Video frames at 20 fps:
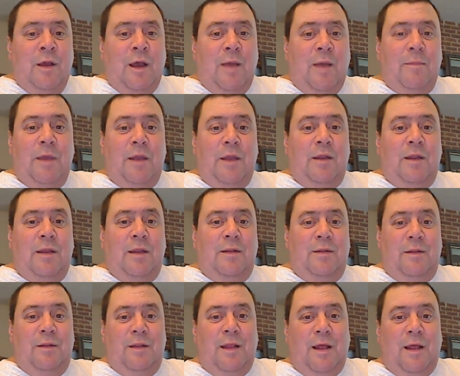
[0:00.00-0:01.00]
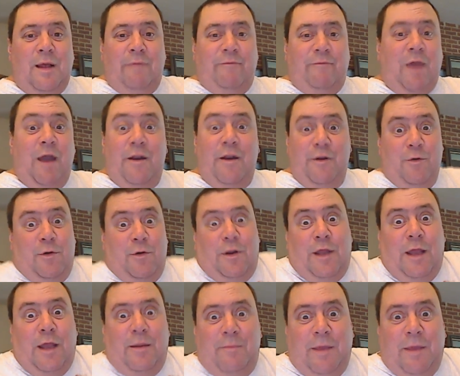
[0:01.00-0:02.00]
I mean, I've got an
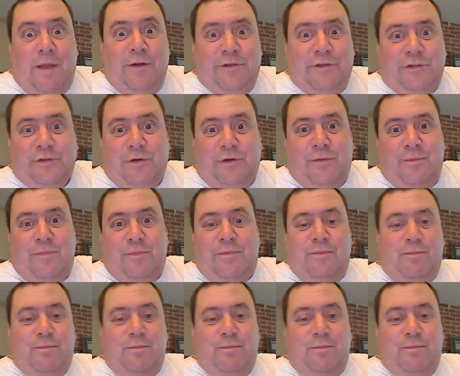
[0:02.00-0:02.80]
ordained minister